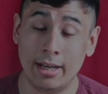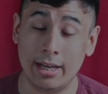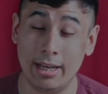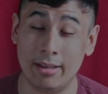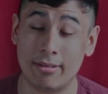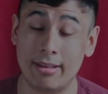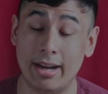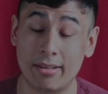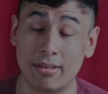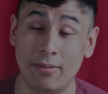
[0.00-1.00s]
it's
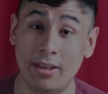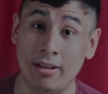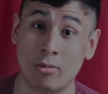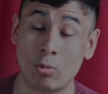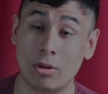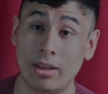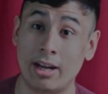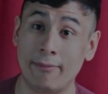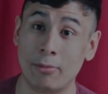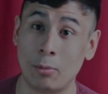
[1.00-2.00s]
not something that he's really
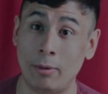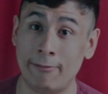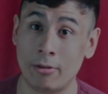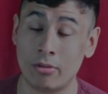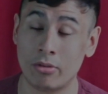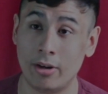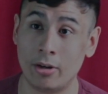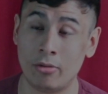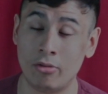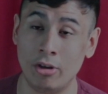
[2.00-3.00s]
comfortable with for
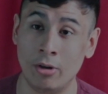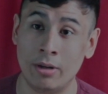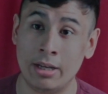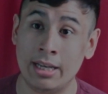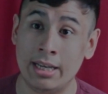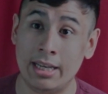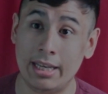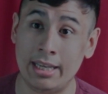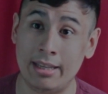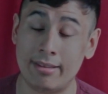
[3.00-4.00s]
starters. So
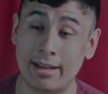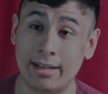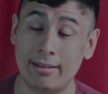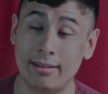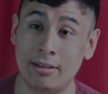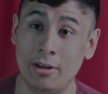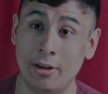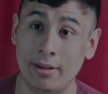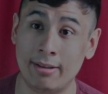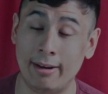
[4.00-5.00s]
he's not, you know,
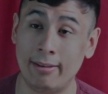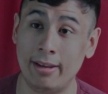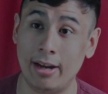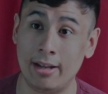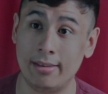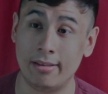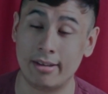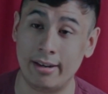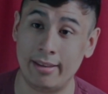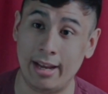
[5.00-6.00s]
entirely on the
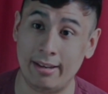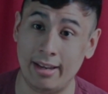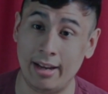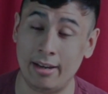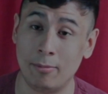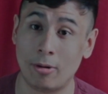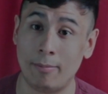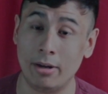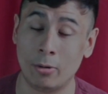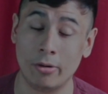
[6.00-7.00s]
side of the ADA anymore.
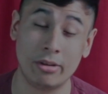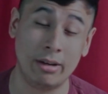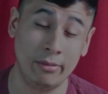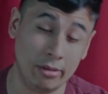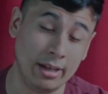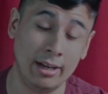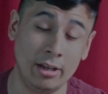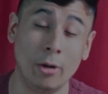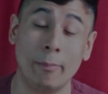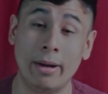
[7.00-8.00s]
But of course, obviously, again,
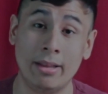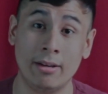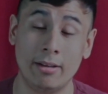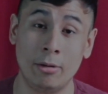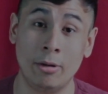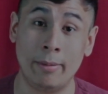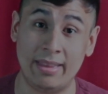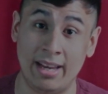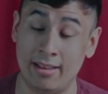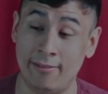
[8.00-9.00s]
you don't bite
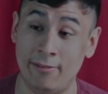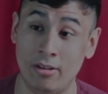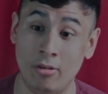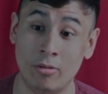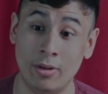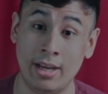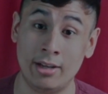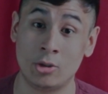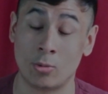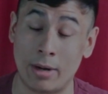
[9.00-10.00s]
the hand that feeds you, so he
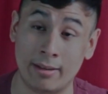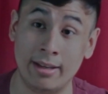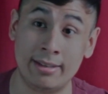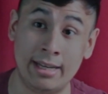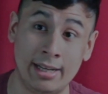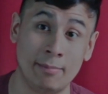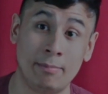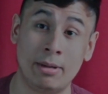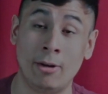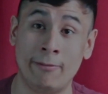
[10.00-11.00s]
can't directly attack him,
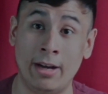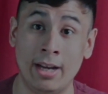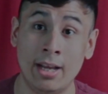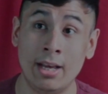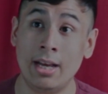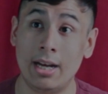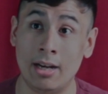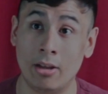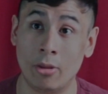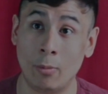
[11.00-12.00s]
but he'll find
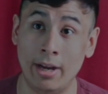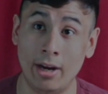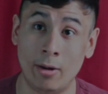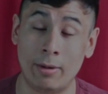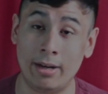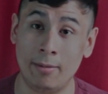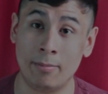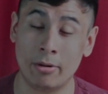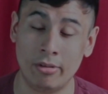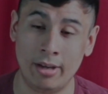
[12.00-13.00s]
another way around it
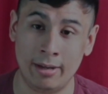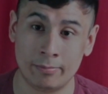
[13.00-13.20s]
per se.